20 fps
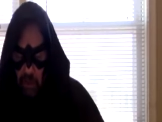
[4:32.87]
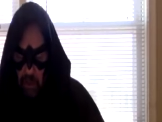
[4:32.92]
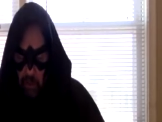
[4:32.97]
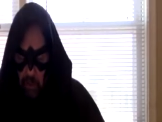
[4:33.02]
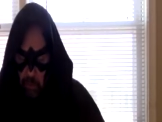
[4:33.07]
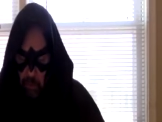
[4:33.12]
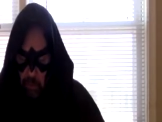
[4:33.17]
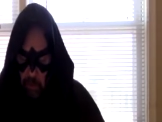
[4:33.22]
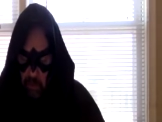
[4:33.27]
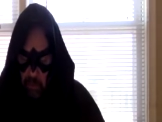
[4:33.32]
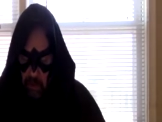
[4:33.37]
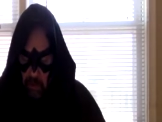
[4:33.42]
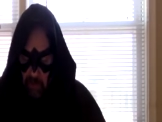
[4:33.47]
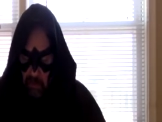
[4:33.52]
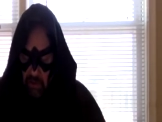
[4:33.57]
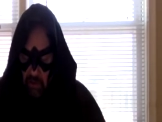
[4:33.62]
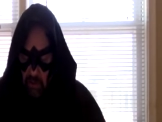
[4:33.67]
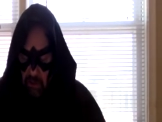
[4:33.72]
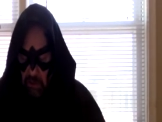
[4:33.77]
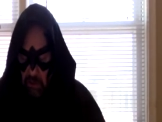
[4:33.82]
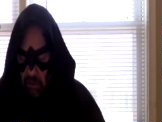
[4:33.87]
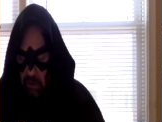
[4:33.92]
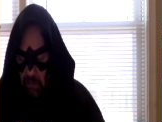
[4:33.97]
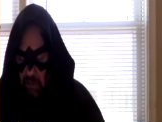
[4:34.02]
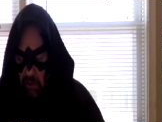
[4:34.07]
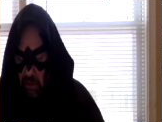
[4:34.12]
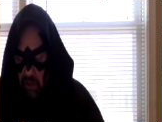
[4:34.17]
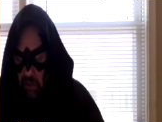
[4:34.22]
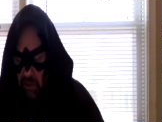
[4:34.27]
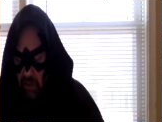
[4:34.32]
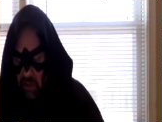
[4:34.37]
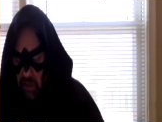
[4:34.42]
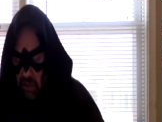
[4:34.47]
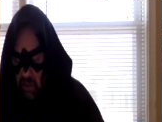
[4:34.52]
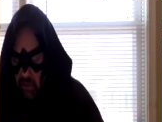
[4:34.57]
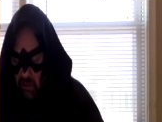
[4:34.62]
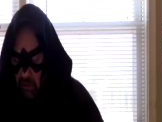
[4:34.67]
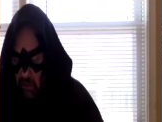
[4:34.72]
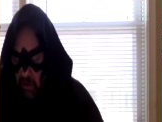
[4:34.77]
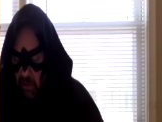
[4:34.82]
normal breakfast, but this
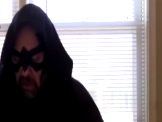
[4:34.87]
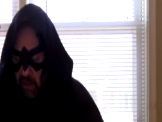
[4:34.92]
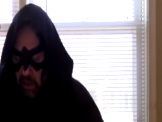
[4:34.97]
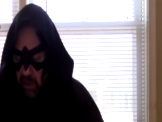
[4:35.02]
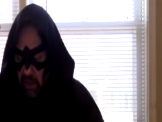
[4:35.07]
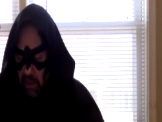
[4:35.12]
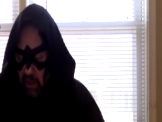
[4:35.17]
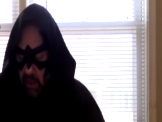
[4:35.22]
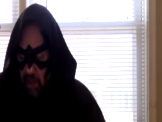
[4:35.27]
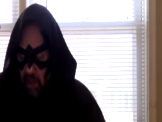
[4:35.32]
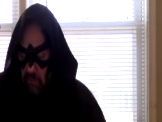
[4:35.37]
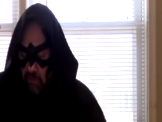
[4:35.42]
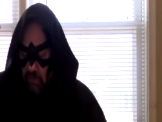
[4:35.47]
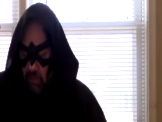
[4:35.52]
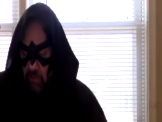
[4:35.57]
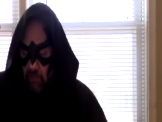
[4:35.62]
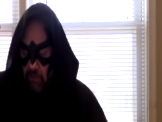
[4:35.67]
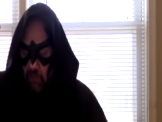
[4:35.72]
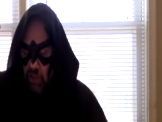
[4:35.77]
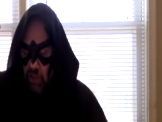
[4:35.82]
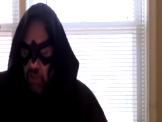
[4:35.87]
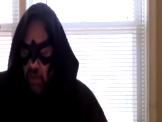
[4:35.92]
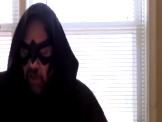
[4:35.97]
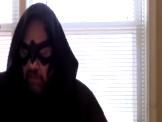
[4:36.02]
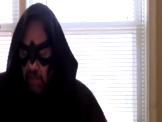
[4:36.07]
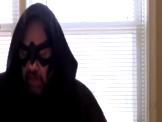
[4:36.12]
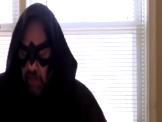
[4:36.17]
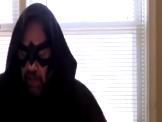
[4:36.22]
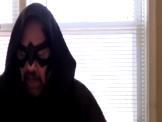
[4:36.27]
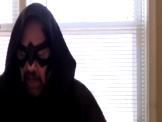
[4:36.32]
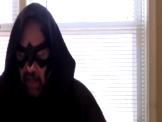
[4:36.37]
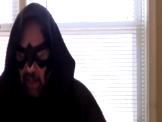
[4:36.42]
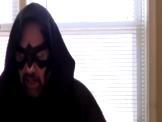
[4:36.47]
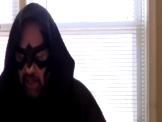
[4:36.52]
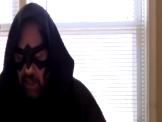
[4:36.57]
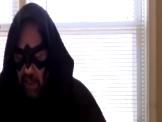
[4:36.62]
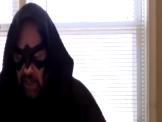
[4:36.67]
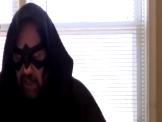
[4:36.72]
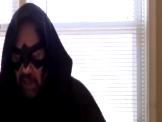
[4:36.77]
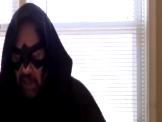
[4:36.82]
is really, I keep syrup on hand
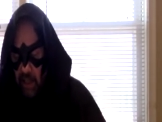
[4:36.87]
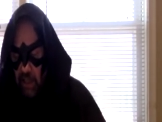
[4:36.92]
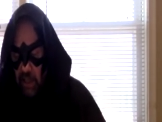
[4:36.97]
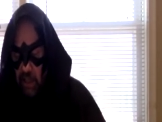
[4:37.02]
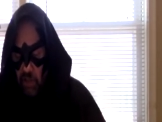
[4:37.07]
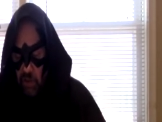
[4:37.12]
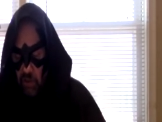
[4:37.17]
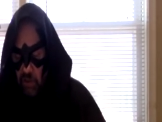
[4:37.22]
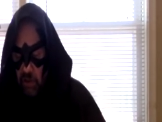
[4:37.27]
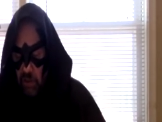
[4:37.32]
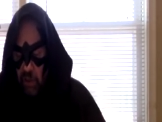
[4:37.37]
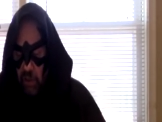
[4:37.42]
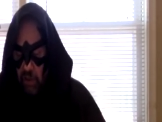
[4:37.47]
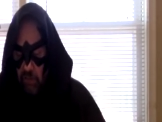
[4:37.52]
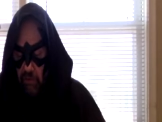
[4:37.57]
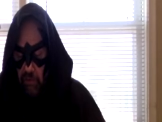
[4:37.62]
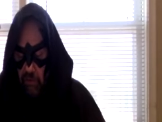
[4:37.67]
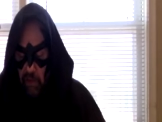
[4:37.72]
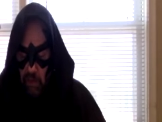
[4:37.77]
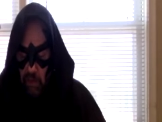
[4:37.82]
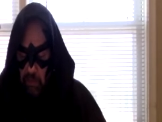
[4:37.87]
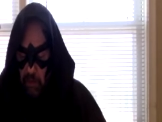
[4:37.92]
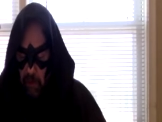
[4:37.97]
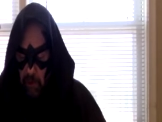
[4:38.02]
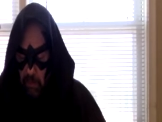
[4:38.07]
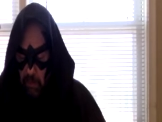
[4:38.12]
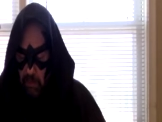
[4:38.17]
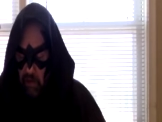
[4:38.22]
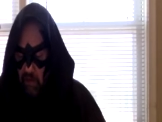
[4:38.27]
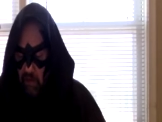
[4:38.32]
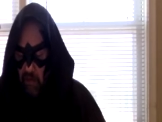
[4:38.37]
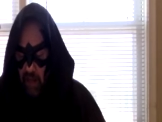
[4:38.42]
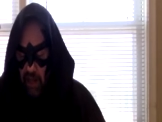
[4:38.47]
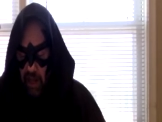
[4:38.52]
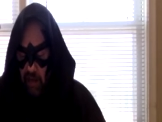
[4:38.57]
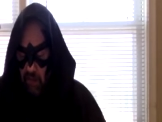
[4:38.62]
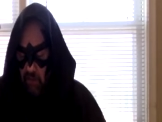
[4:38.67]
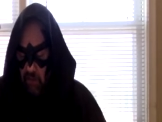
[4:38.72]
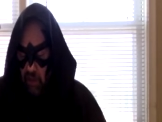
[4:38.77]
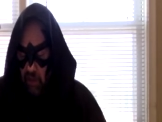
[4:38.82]
strictly for this purpose,
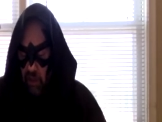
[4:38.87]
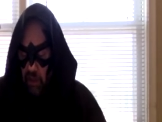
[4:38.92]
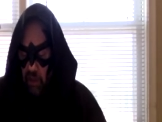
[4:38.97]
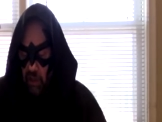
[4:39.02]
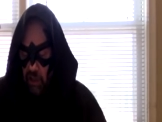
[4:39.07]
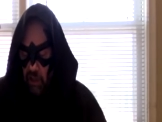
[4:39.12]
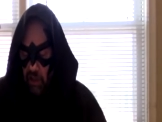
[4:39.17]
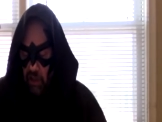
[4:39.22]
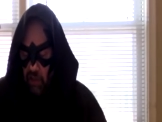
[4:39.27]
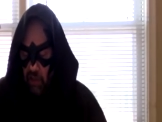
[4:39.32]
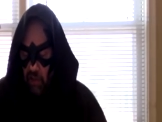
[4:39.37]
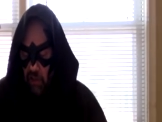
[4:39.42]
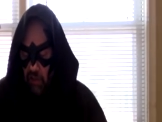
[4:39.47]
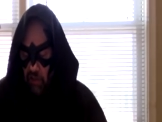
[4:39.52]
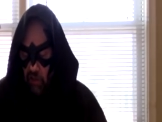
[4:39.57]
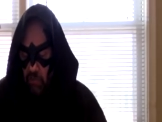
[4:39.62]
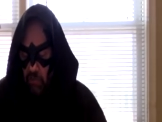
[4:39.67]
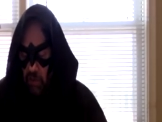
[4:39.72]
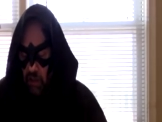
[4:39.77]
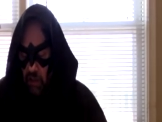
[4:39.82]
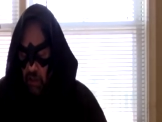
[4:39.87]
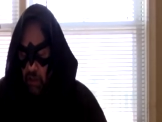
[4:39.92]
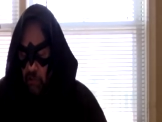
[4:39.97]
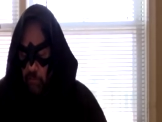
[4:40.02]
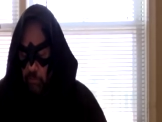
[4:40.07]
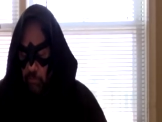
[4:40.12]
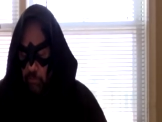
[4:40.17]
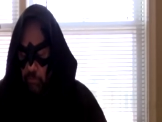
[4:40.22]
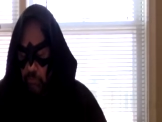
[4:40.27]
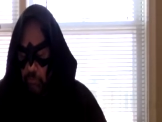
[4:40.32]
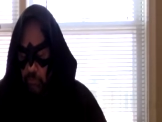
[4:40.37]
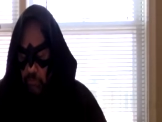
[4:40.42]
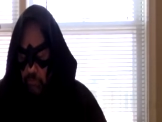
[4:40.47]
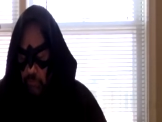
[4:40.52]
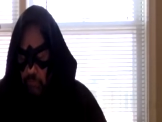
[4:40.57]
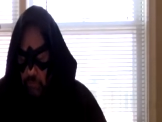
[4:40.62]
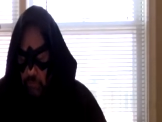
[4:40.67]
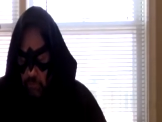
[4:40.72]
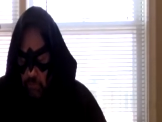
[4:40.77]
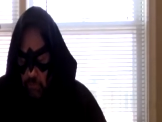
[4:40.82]
not really the other stuff so much.
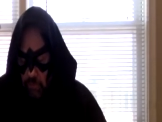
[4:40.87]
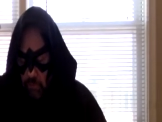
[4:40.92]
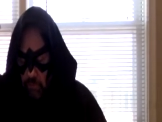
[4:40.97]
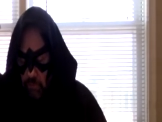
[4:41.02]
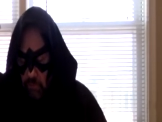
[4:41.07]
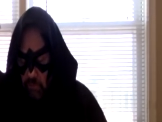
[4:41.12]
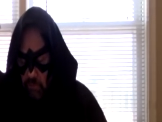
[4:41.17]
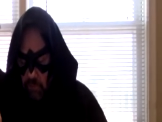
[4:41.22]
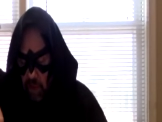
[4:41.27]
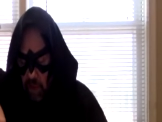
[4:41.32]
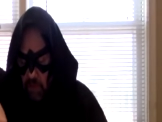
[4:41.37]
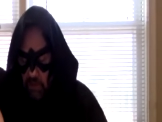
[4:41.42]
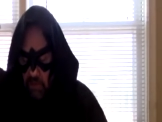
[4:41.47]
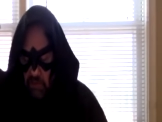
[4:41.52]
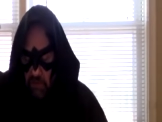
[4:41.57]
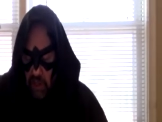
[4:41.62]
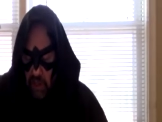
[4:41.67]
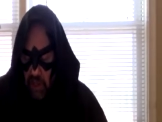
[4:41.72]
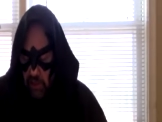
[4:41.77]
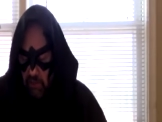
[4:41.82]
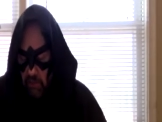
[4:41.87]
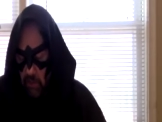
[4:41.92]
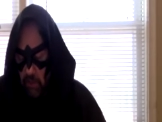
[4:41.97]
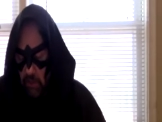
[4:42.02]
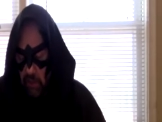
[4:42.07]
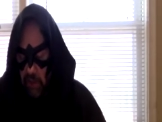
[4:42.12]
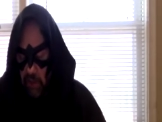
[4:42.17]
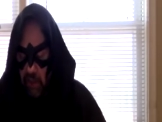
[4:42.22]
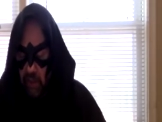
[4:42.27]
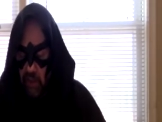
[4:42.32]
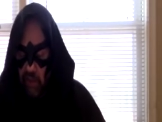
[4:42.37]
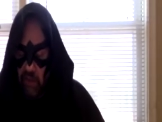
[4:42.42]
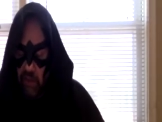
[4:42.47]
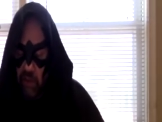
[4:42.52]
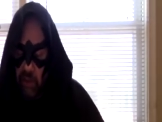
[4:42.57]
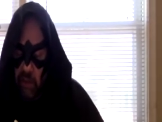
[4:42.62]
Just to have it with eggs.